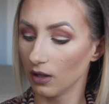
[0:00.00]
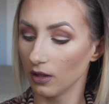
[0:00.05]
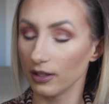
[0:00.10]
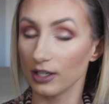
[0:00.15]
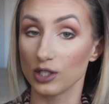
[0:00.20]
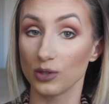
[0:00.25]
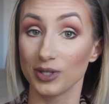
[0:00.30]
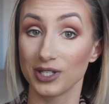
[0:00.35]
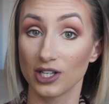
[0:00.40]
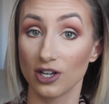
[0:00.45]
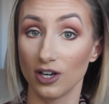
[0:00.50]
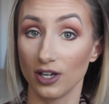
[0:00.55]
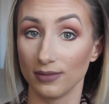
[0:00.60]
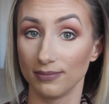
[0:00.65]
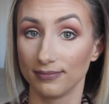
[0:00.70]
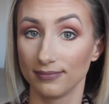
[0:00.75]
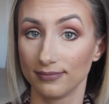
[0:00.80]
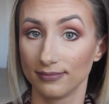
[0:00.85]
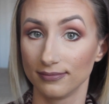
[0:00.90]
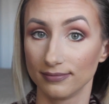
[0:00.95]
That's what it's called.
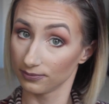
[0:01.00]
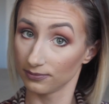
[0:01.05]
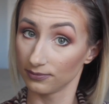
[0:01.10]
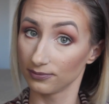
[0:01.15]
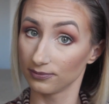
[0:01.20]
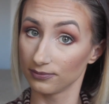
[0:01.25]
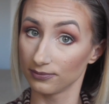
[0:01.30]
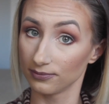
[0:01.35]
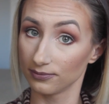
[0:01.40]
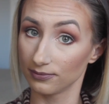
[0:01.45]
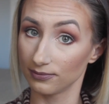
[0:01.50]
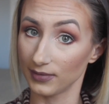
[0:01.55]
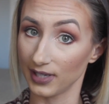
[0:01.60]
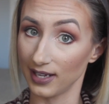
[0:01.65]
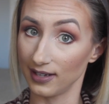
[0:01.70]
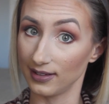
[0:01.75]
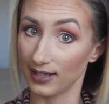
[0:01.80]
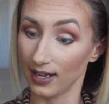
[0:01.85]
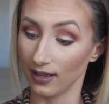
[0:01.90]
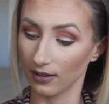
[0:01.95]

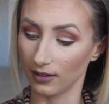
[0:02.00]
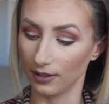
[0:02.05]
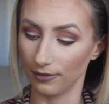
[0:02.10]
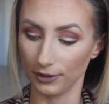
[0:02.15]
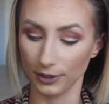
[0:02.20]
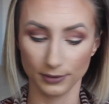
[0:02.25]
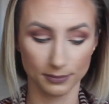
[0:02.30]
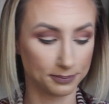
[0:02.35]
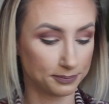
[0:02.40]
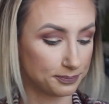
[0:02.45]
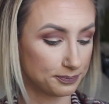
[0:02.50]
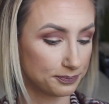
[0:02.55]
Ain't that clever?